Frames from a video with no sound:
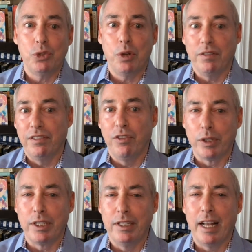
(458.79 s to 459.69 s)
$12 to
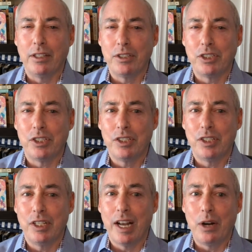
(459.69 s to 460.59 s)
$14
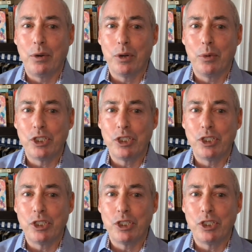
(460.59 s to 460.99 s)
an hour,